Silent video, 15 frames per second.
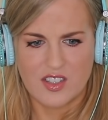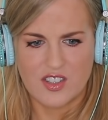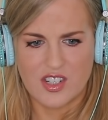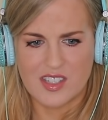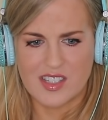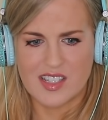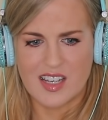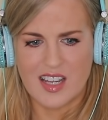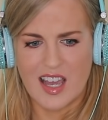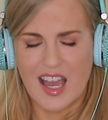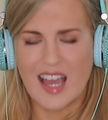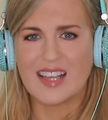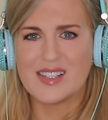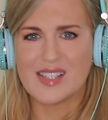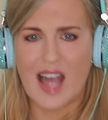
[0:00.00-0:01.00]
just
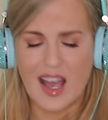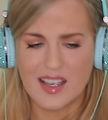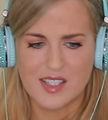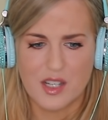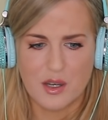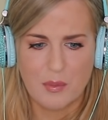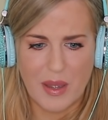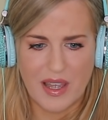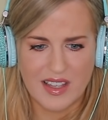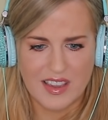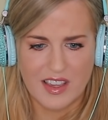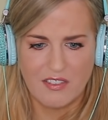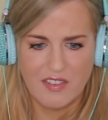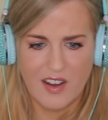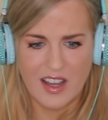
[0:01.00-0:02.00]

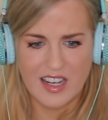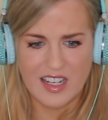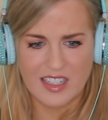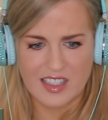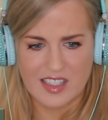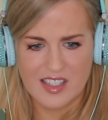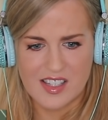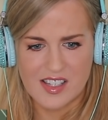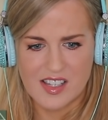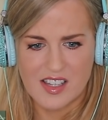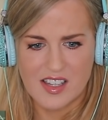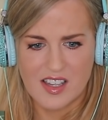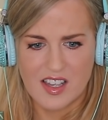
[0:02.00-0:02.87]
exacerbate the violence